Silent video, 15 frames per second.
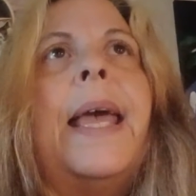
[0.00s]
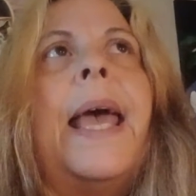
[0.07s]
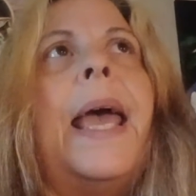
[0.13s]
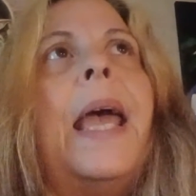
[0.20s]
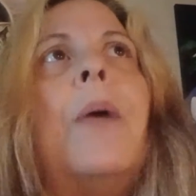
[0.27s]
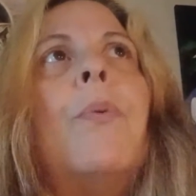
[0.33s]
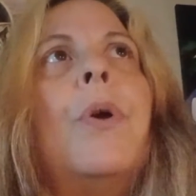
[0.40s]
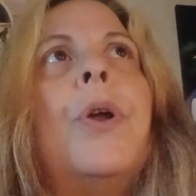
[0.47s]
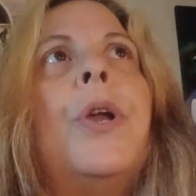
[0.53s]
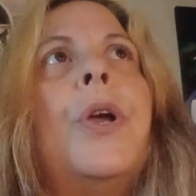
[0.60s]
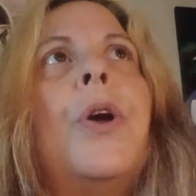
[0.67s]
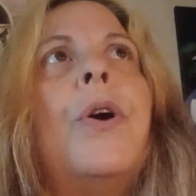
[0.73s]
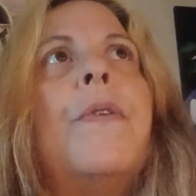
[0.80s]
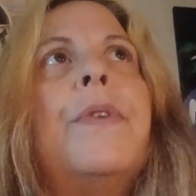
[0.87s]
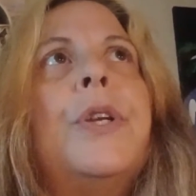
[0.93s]
hey, we're going to
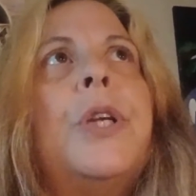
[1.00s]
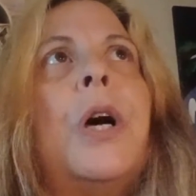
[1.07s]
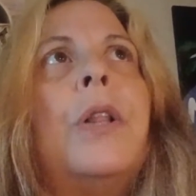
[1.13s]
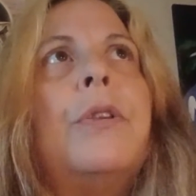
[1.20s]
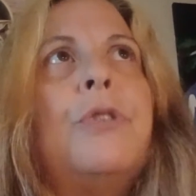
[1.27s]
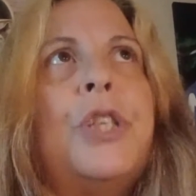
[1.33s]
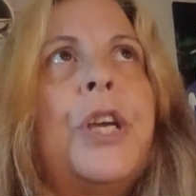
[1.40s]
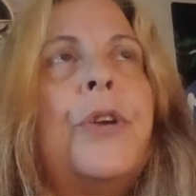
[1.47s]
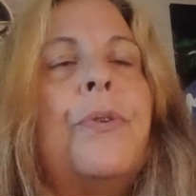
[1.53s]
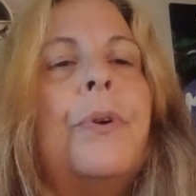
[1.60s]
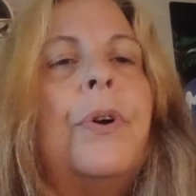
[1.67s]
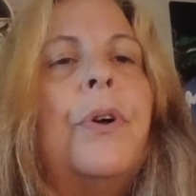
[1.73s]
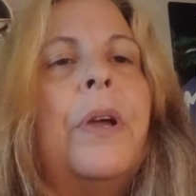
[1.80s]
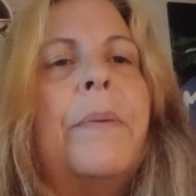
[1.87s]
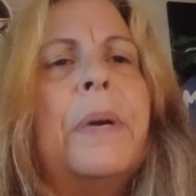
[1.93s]
go over to Dollar
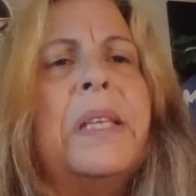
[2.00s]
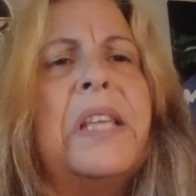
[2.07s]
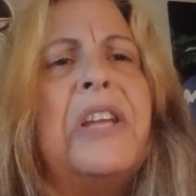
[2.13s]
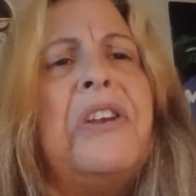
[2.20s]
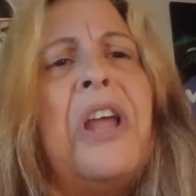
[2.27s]
General, everybody's like,